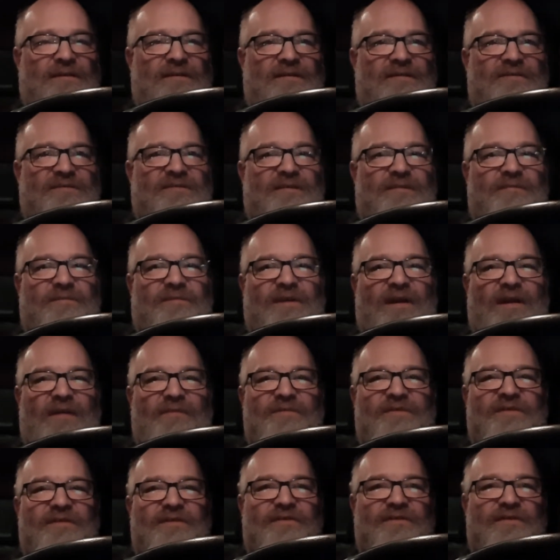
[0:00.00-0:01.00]

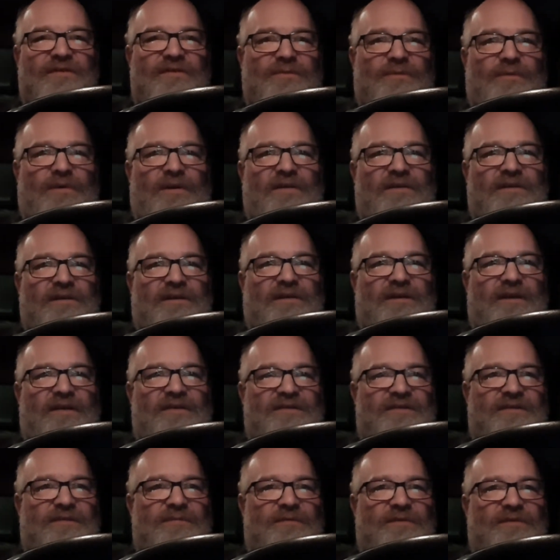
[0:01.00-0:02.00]
Sometimes you just want the
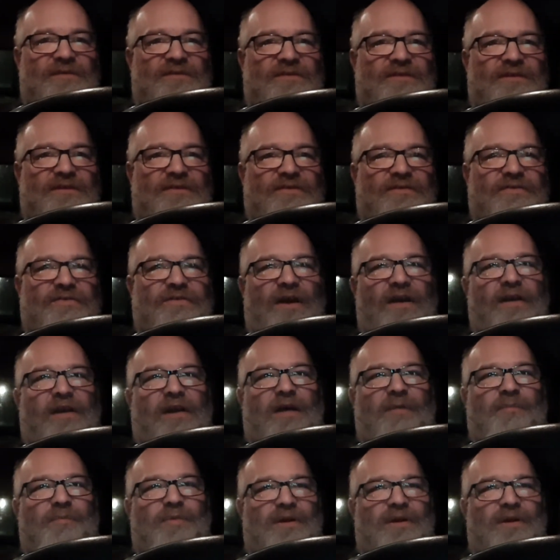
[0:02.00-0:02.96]
customers to shut up